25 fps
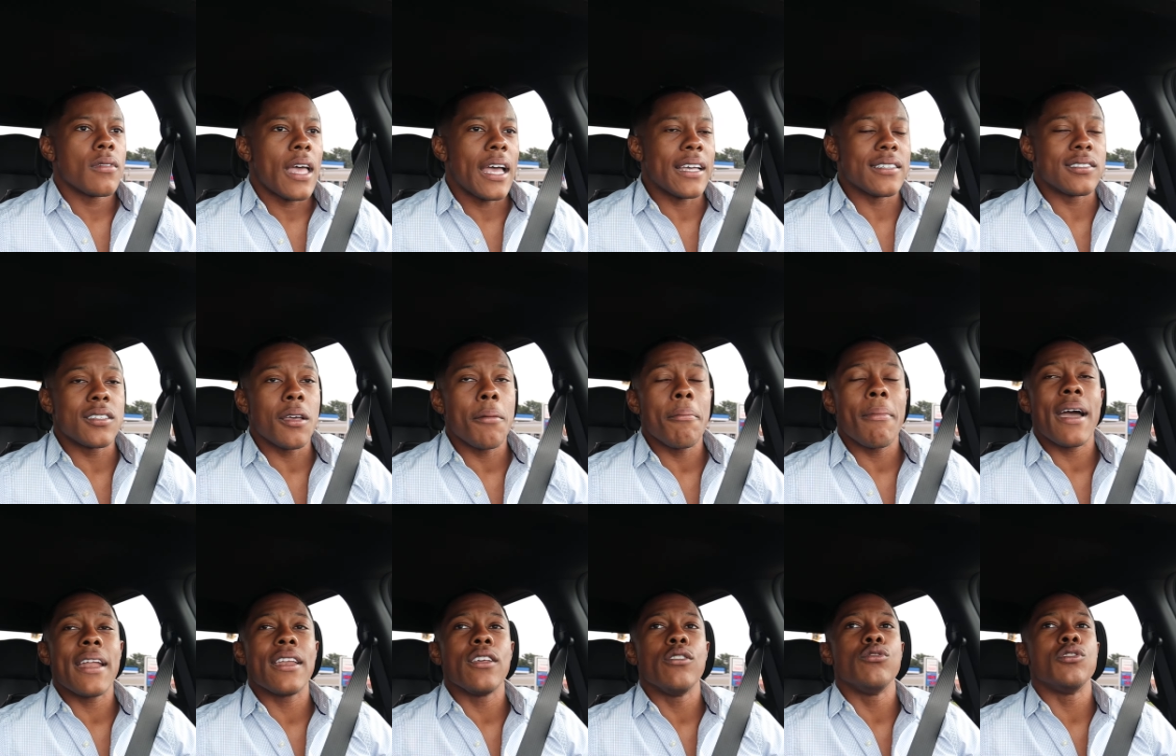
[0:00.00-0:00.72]
As
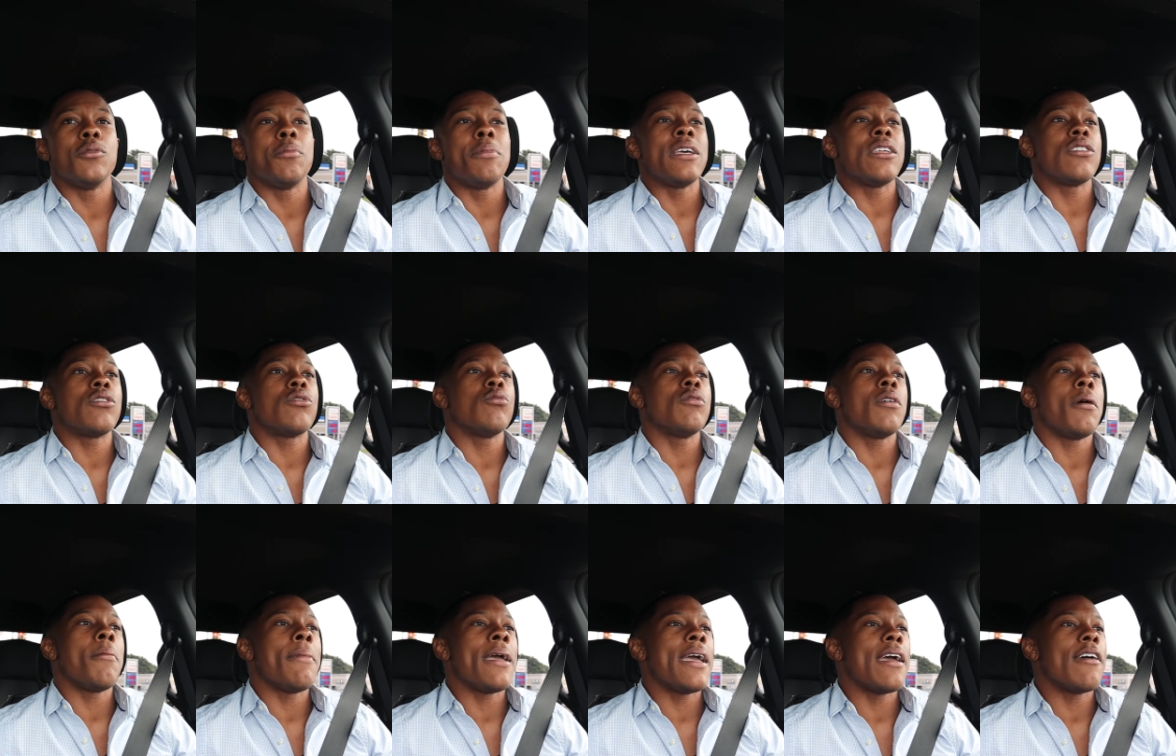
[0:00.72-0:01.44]
somebody who's been
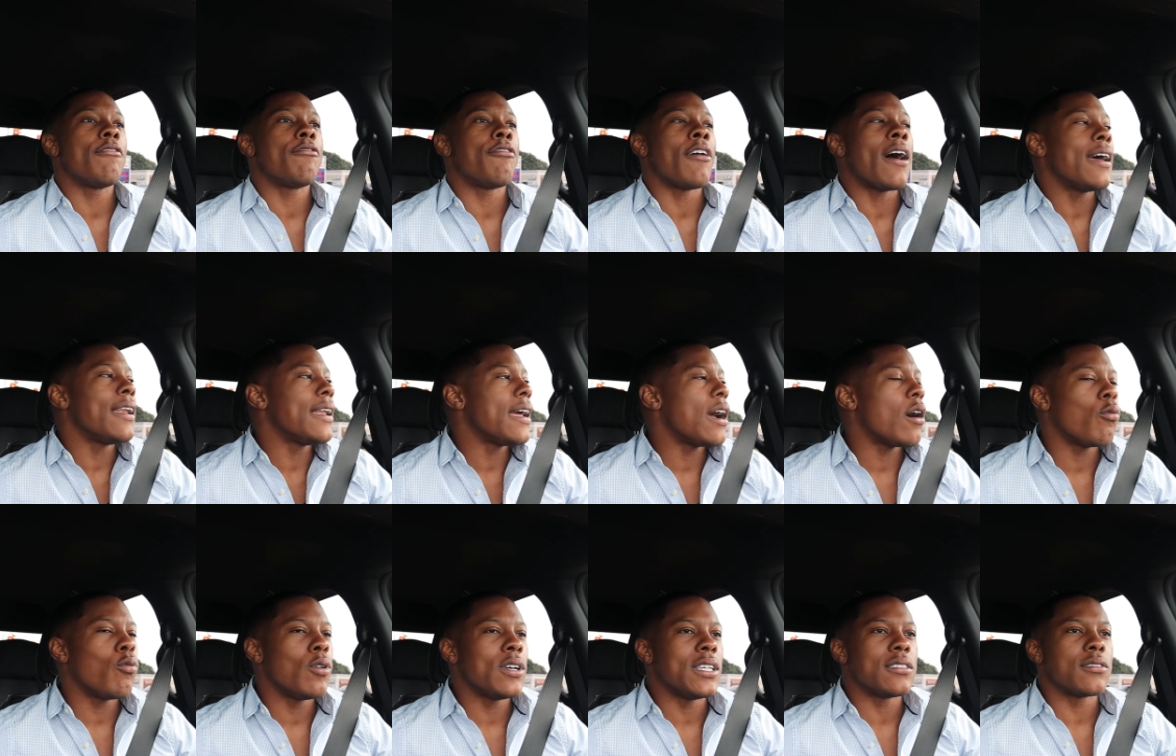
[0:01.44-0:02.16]
through it, man, find
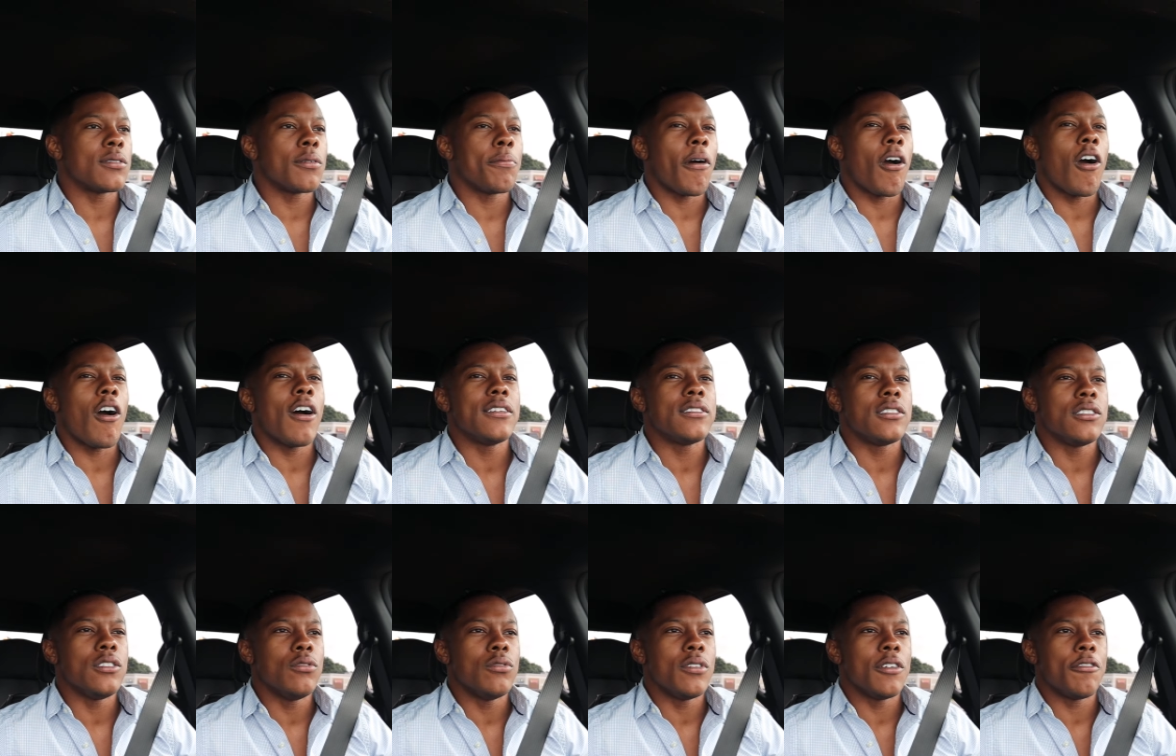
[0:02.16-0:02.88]
out what is
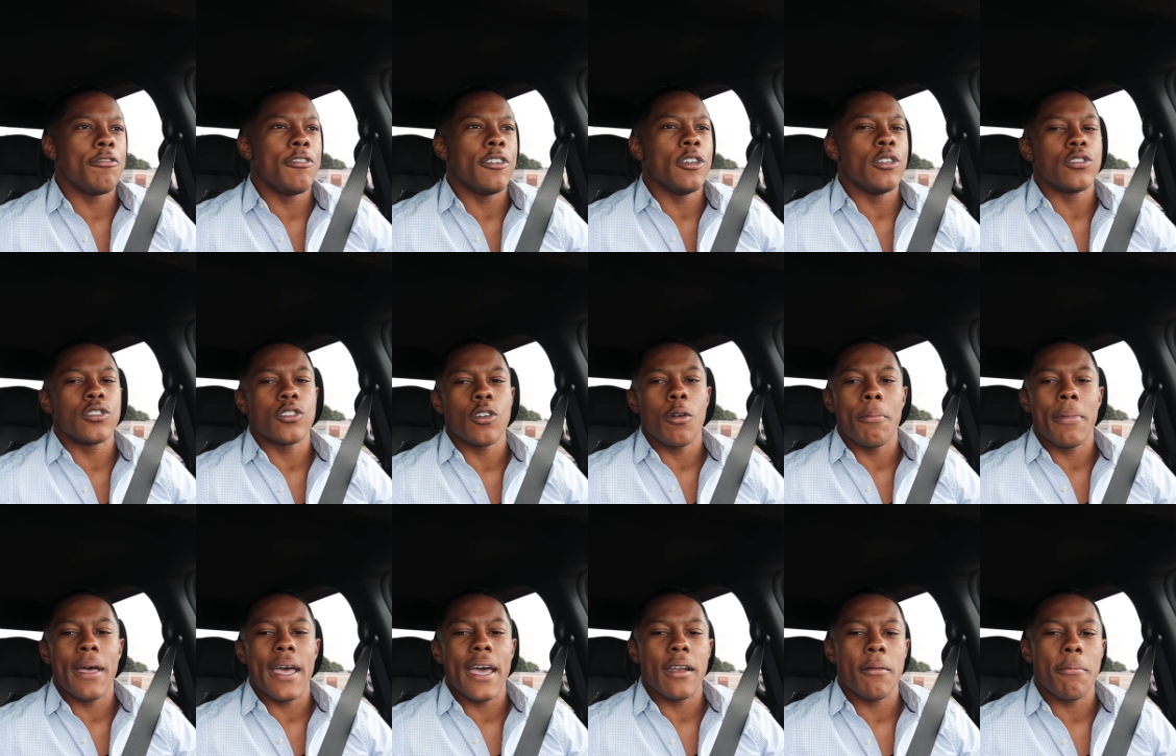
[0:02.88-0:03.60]
causing you to feel
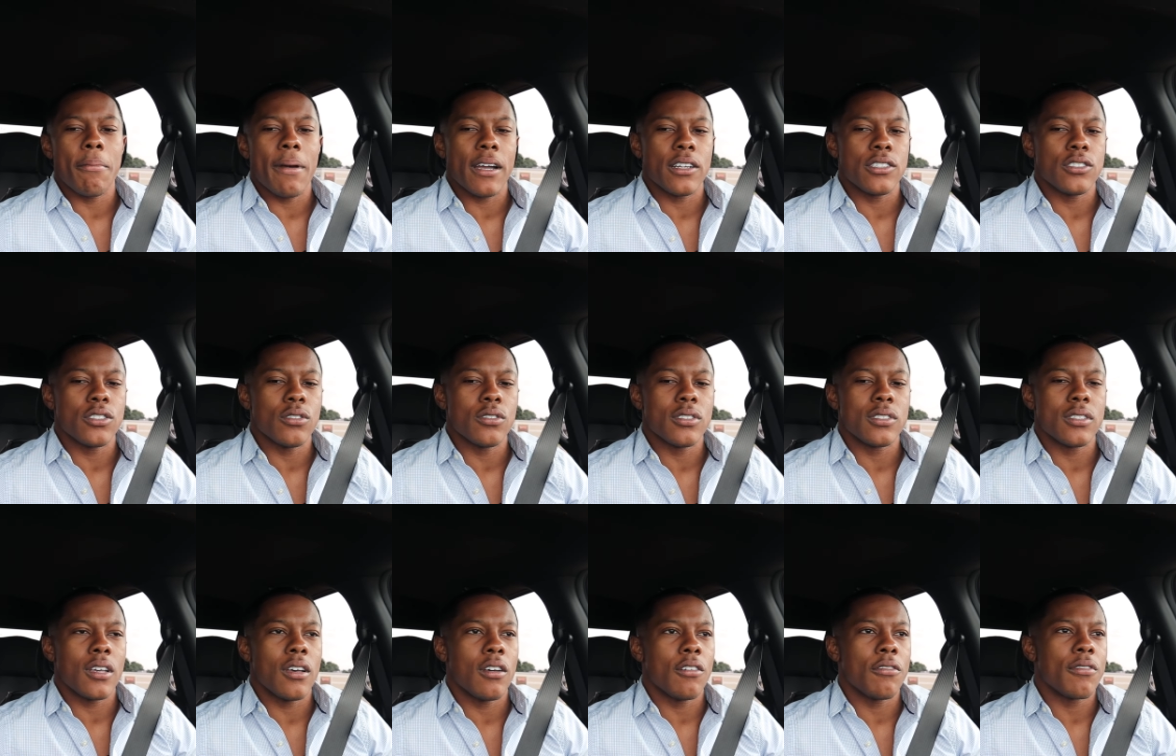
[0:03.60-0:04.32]
so bad about
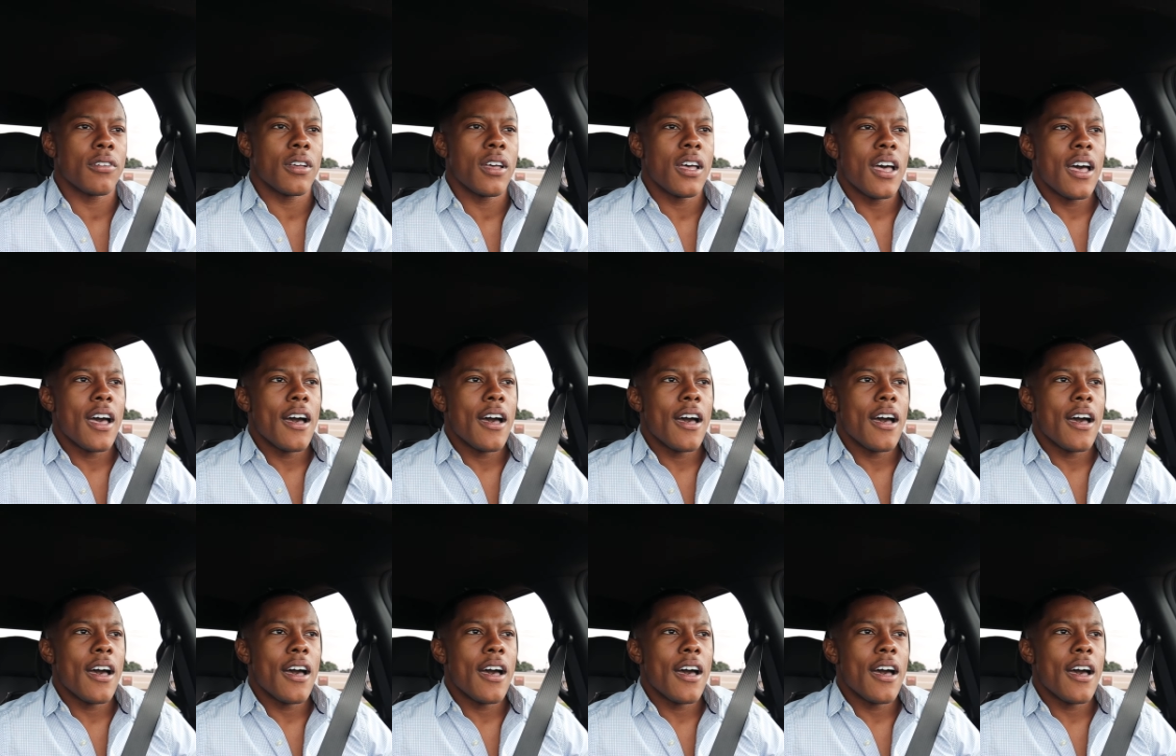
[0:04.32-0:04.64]
yourself.